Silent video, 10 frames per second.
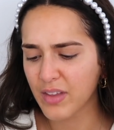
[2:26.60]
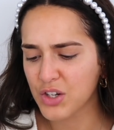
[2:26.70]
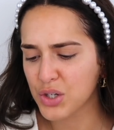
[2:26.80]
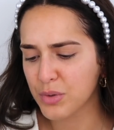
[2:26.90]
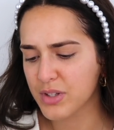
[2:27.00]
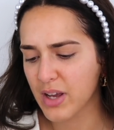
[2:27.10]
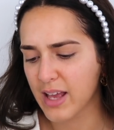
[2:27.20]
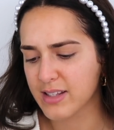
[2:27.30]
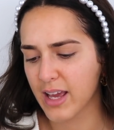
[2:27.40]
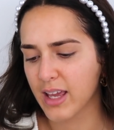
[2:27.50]
And then she also
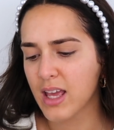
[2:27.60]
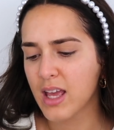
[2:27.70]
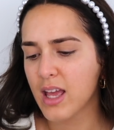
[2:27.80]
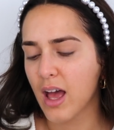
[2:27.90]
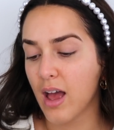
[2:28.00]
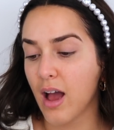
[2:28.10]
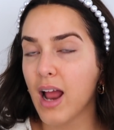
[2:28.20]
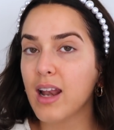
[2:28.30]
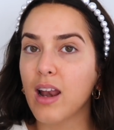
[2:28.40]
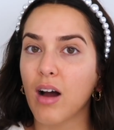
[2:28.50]
has like, uh,
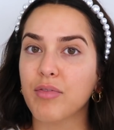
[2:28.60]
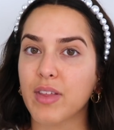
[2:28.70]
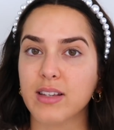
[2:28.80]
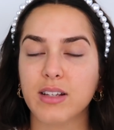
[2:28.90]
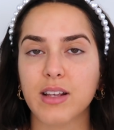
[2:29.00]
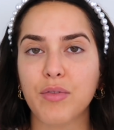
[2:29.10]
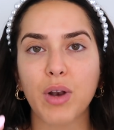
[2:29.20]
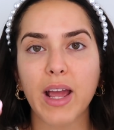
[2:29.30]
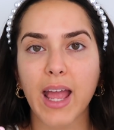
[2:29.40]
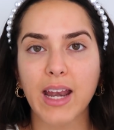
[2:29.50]
I love this because I
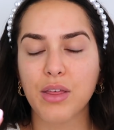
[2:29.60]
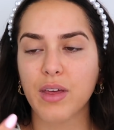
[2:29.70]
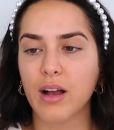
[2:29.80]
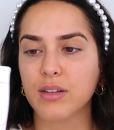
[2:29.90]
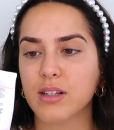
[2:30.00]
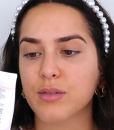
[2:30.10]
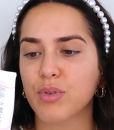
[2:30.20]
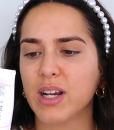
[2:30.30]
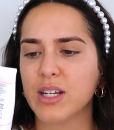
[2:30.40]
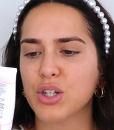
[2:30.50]
feel like anything else is
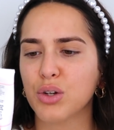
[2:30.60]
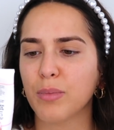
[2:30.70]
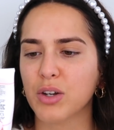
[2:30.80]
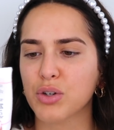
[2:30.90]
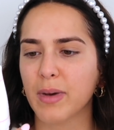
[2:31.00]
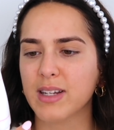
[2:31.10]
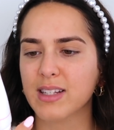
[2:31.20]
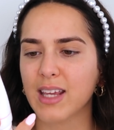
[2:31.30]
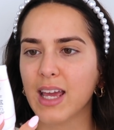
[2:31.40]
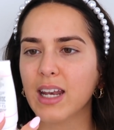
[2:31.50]
really too much on my
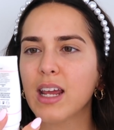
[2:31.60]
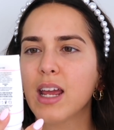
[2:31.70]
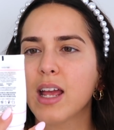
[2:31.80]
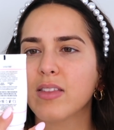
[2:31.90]
skin.